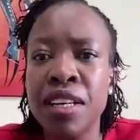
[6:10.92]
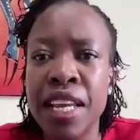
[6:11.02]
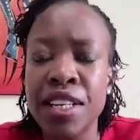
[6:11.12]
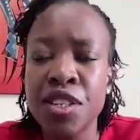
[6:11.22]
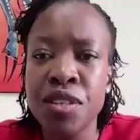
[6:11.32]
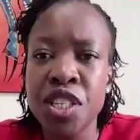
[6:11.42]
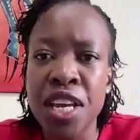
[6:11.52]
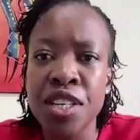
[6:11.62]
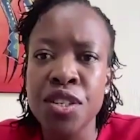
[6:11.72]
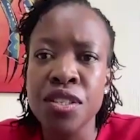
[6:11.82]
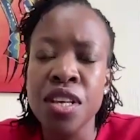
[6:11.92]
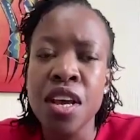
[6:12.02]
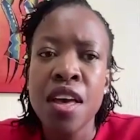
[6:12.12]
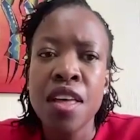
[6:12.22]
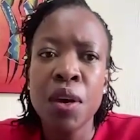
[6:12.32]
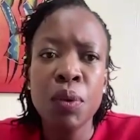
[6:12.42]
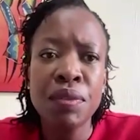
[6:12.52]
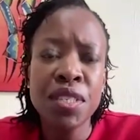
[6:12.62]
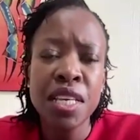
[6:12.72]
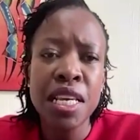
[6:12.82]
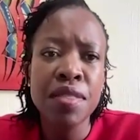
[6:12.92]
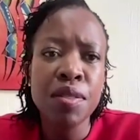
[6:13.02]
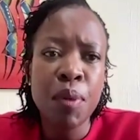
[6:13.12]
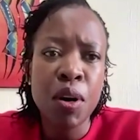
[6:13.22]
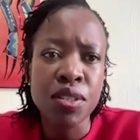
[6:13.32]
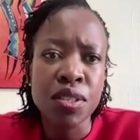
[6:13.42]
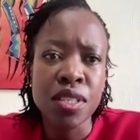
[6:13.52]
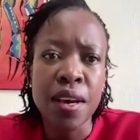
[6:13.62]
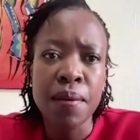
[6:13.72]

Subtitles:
regulatory changes that we've seen in the past